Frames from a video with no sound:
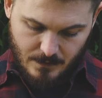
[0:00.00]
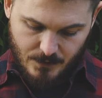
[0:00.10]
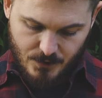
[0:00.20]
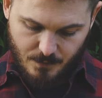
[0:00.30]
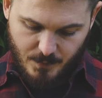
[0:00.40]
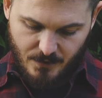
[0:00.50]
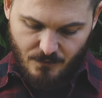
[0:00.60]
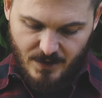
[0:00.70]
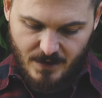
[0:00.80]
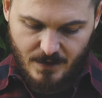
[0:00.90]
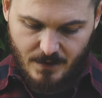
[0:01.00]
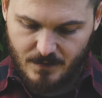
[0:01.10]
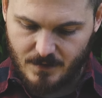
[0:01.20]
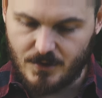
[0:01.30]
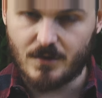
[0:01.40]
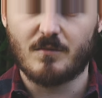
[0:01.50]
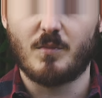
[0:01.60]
Should be really easy, just